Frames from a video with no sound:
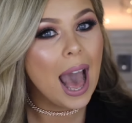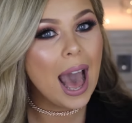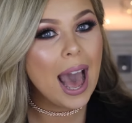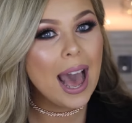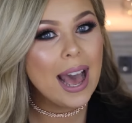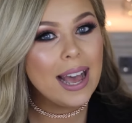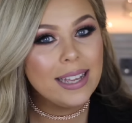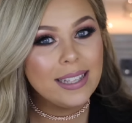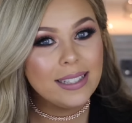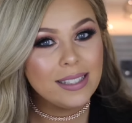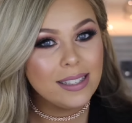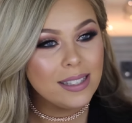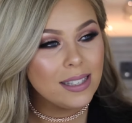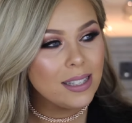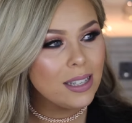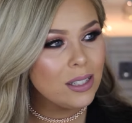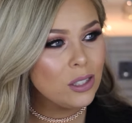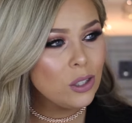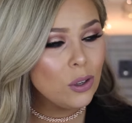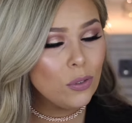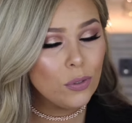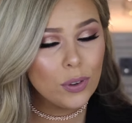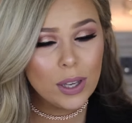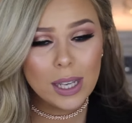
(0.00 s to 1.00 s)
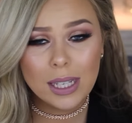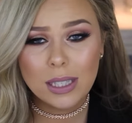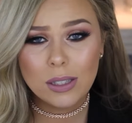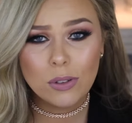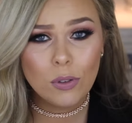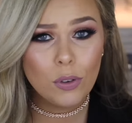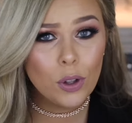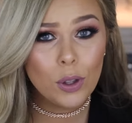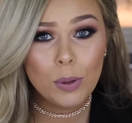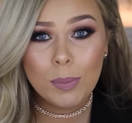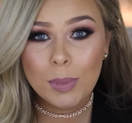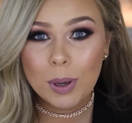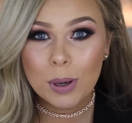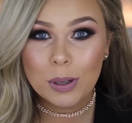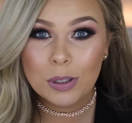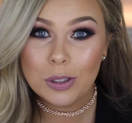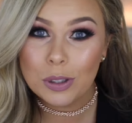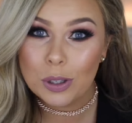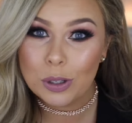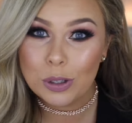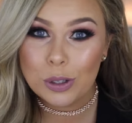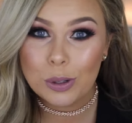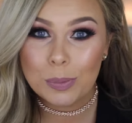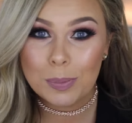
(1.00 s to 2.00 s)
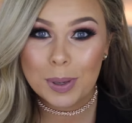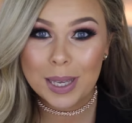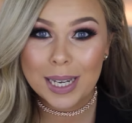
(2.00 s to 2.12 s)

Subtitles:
And don't forget to follow me on social